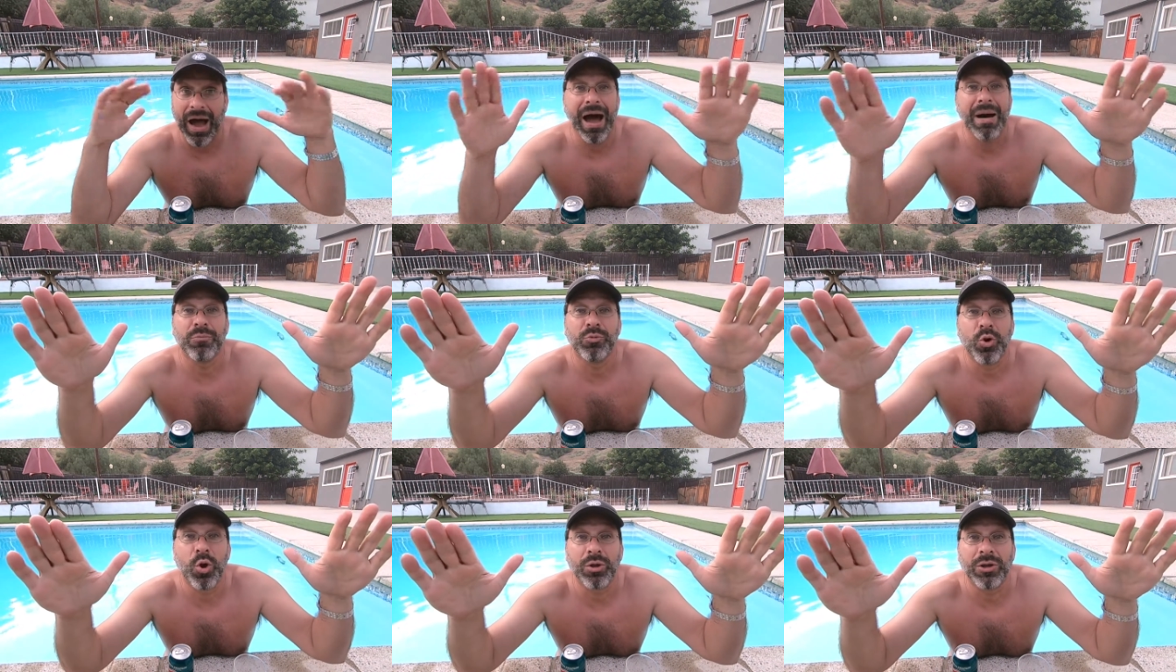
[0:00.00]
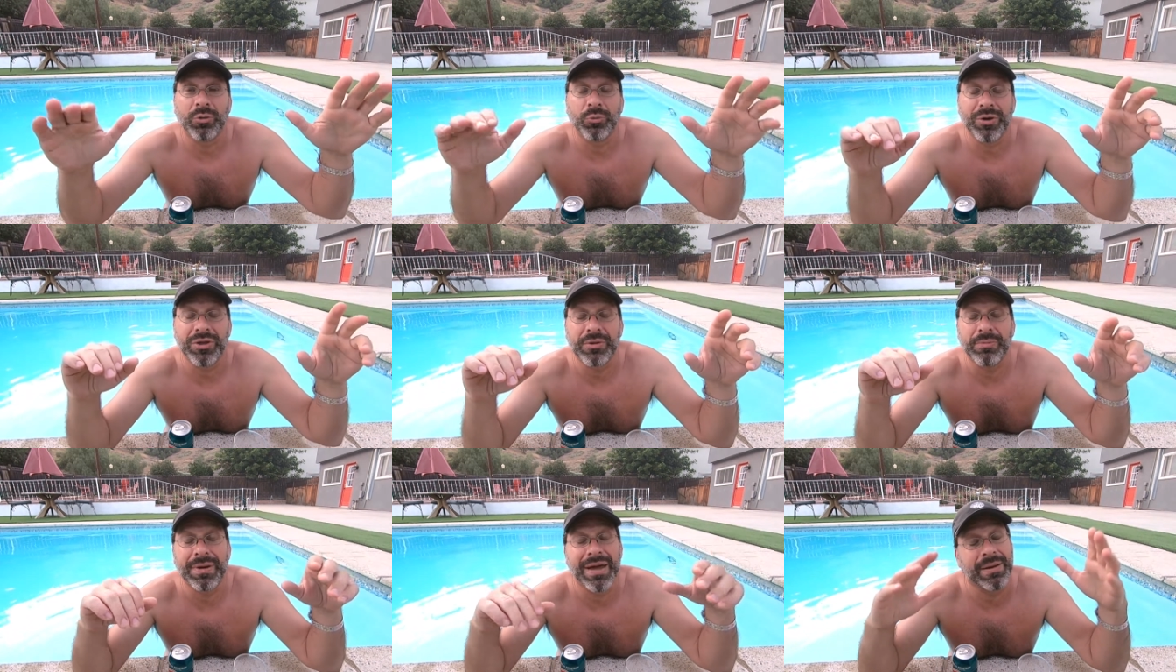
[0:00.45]
I'm rolling
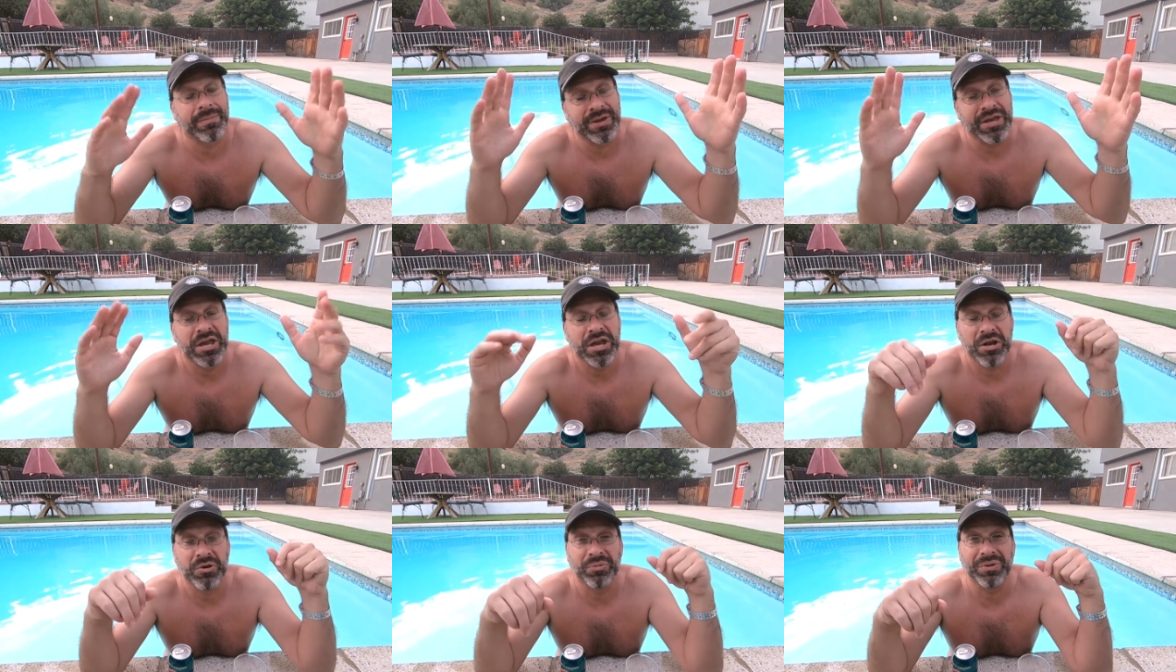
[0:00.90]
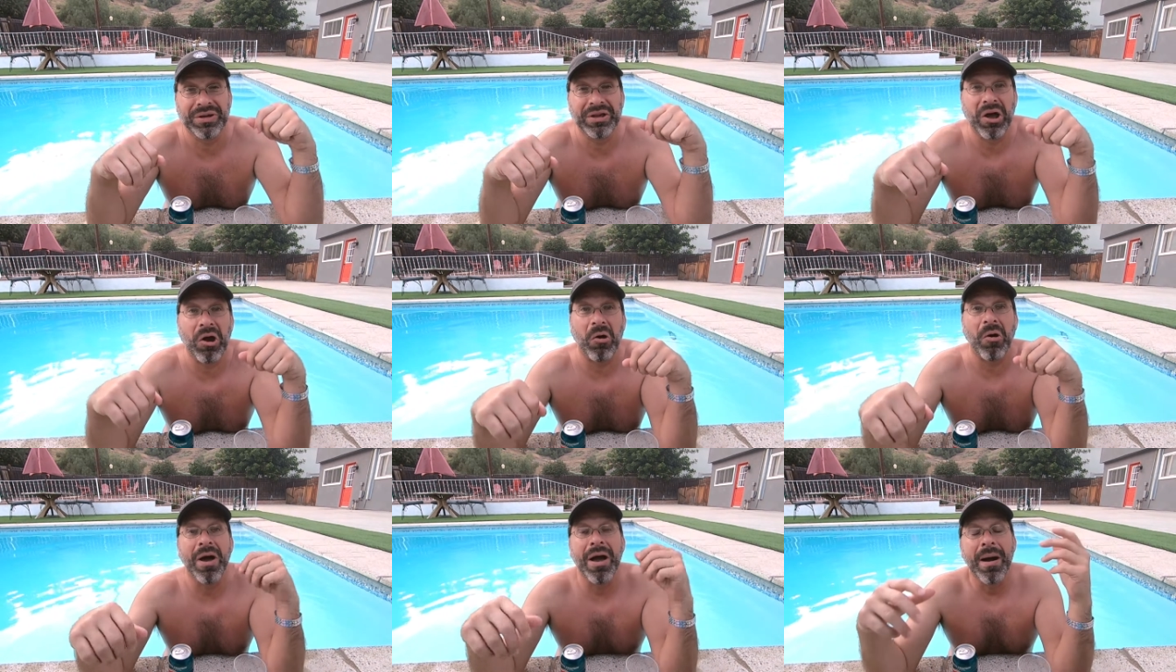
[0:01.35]
with it, baby. Here we
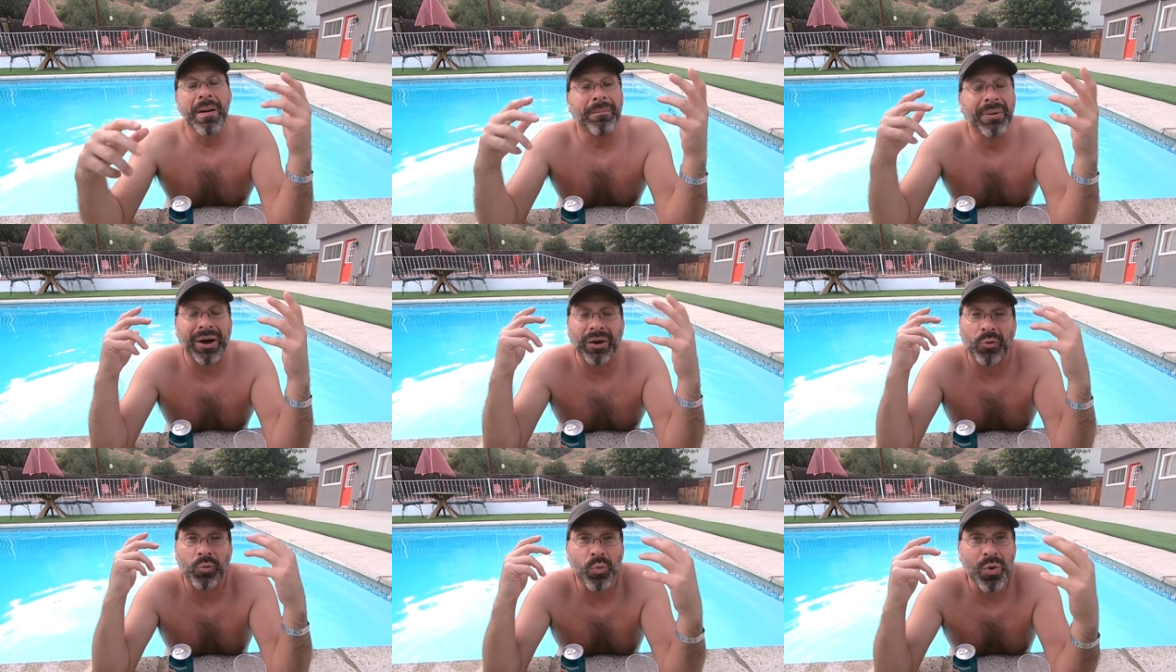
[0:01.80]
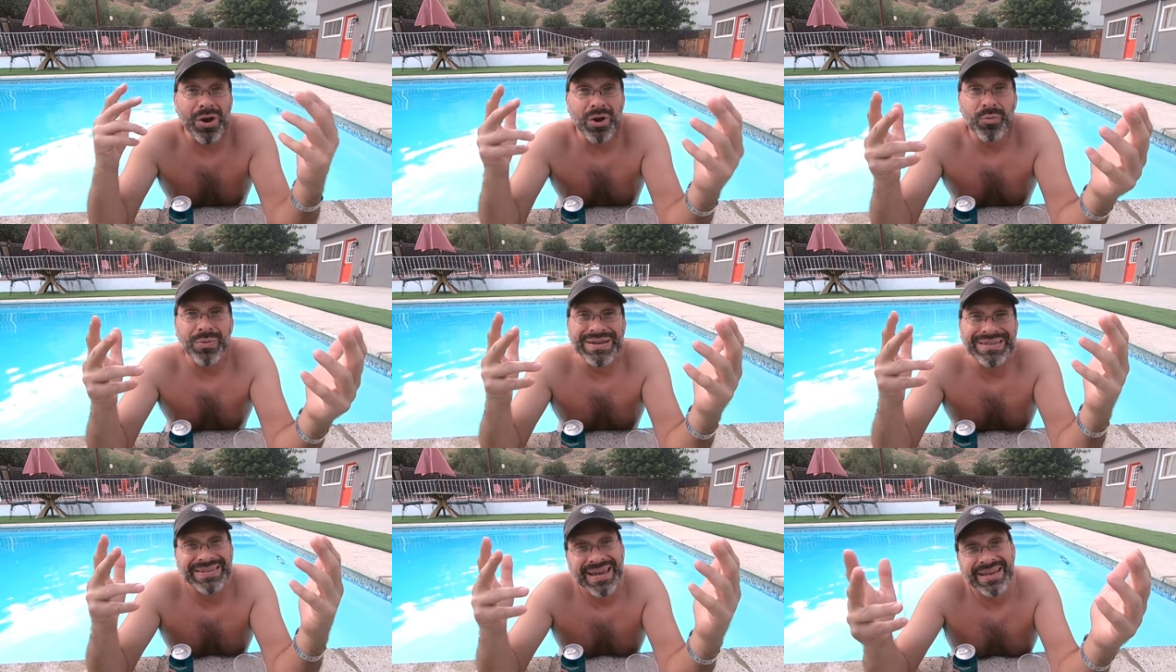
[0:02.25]
go. But what
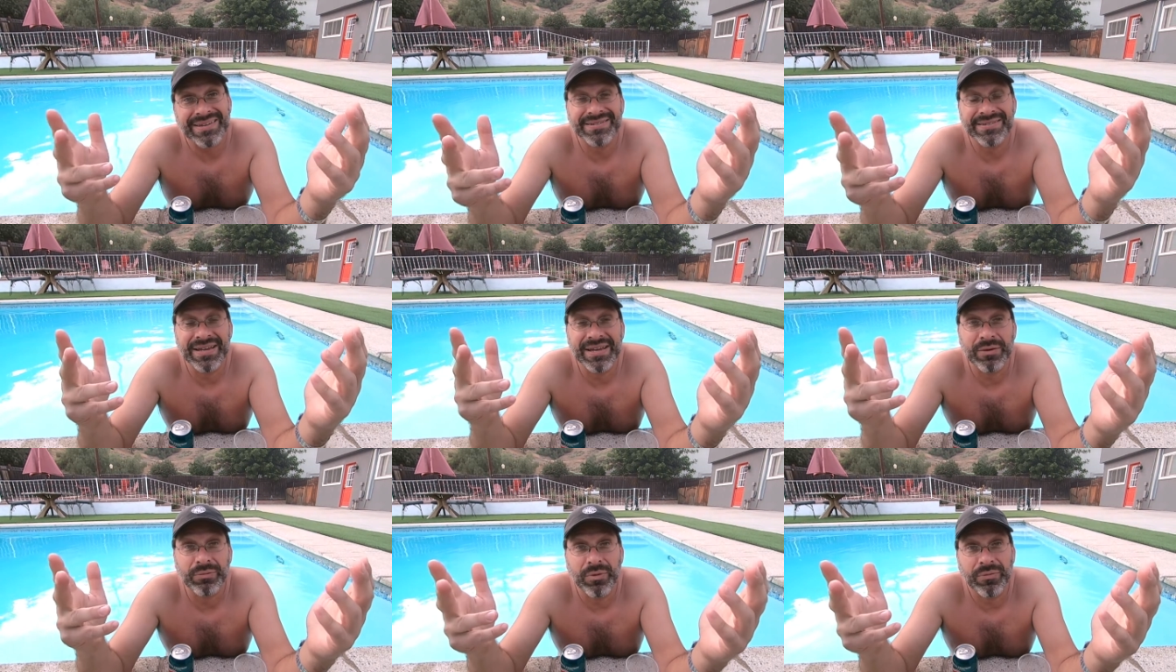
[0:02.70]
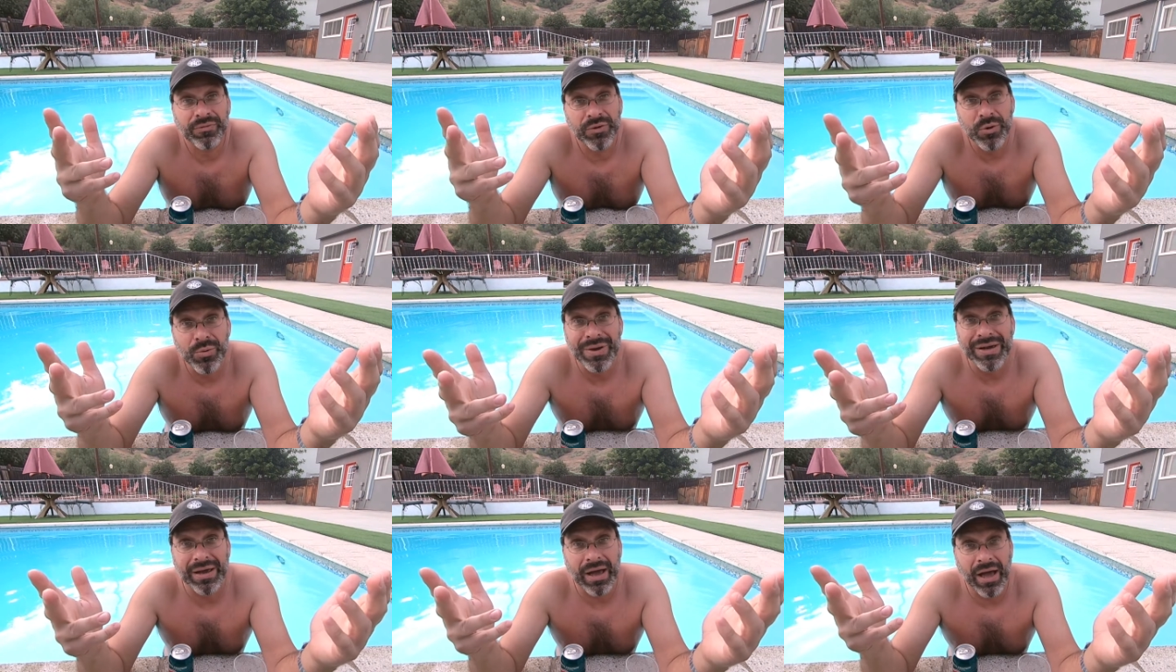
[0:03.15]
are we tasting and
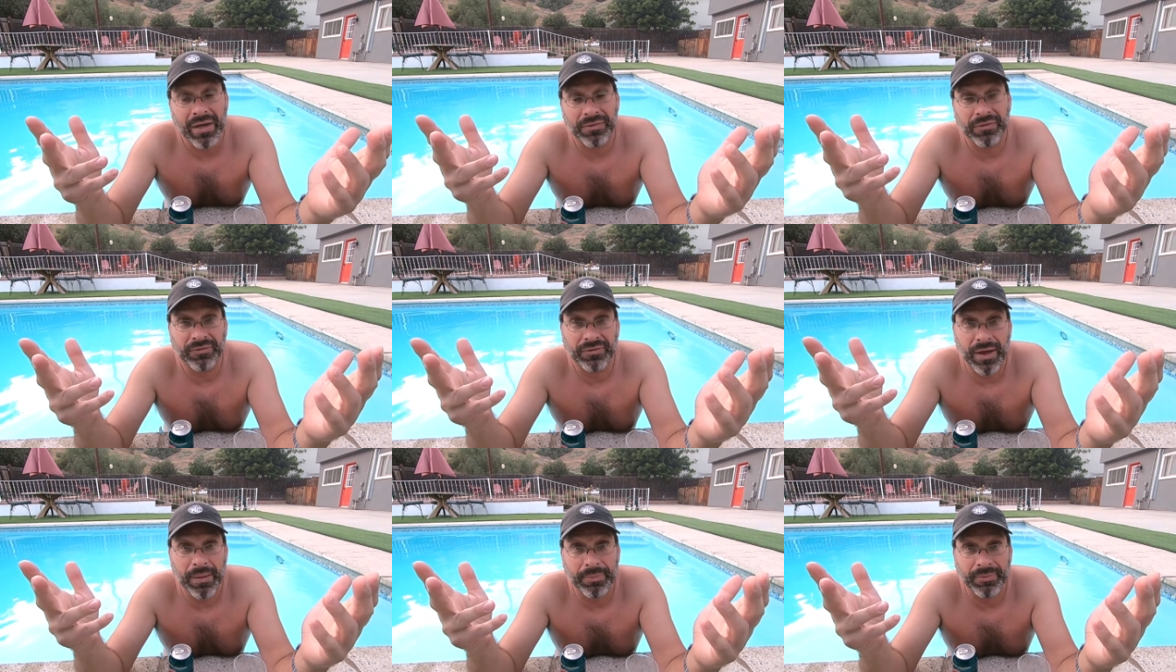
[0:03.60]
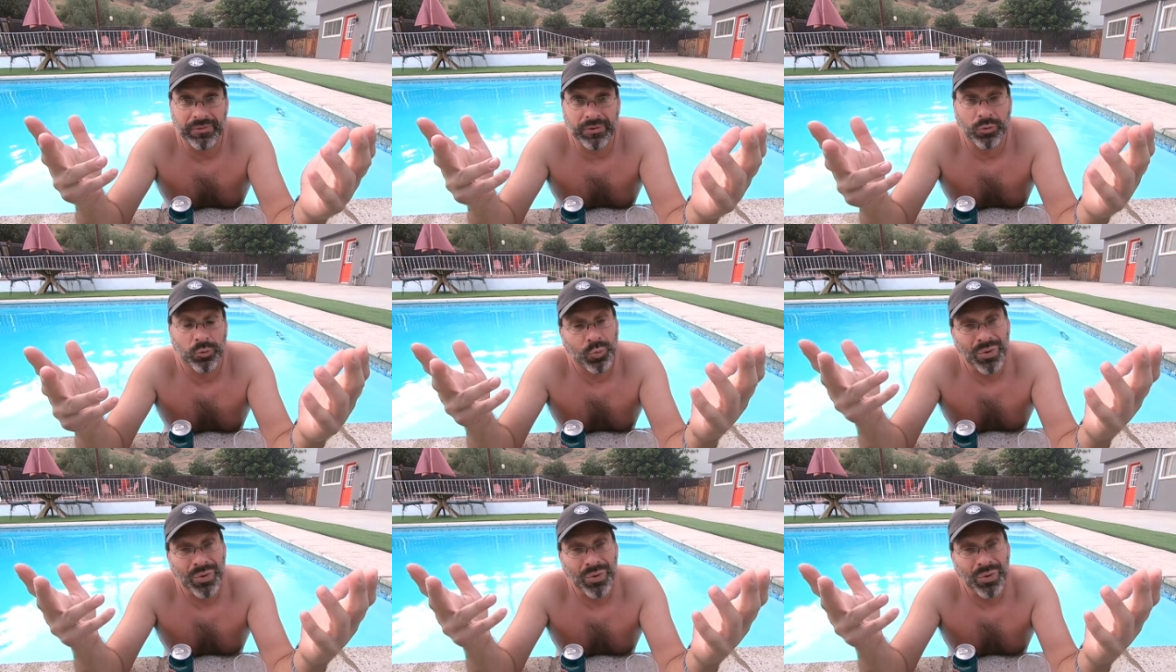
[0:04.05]
reviewing on this episode?